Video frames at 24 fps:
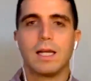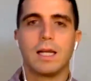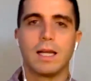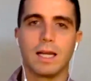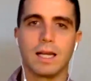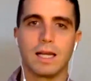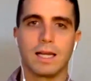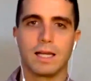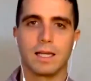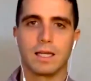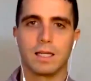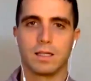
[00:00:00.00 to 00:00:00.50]

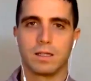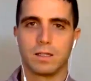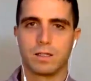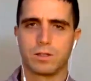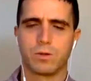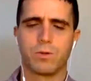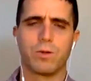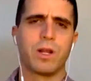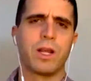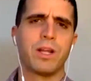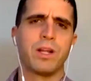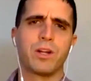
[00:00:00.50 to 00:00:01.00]
And
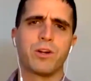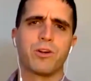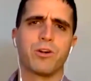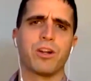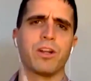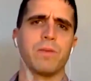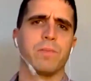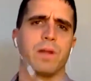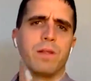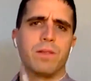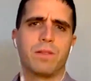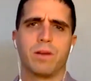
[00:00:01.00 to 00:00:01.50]
so in
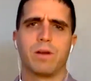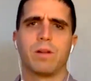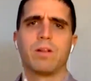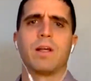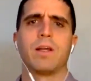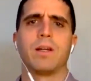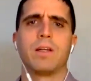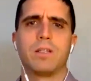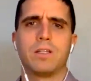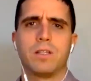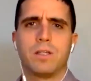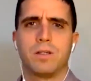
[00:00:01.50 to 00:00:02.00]
agreement, they'll
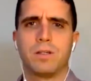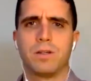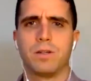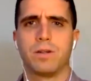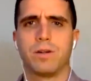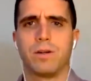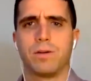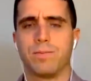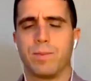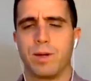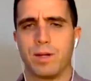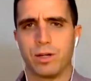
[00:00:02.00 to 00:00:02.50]
let us into
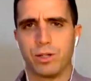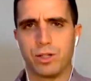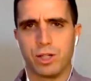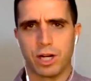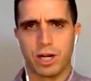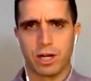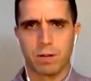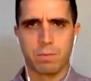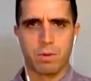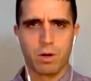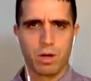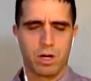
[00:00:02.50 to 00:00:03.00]
their
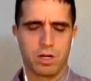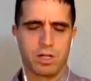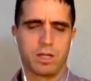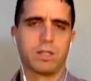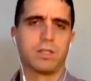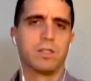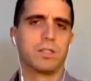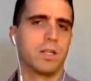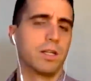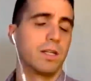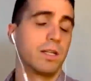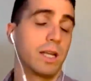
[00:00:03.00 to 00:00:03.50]
energetic body
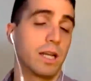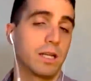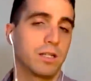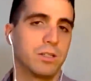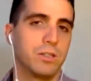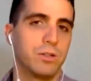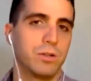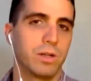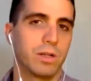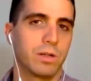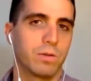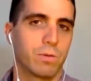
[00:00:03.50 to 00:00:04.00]
and say, yes,
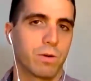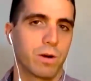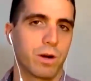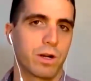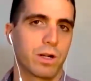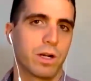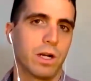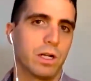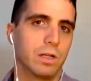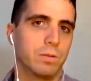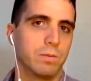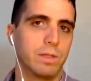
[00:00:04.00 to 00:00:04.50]
you can
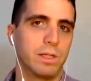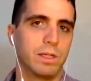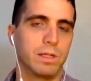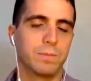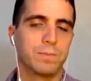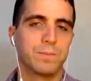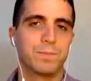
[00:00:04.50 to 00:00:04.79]
work on me.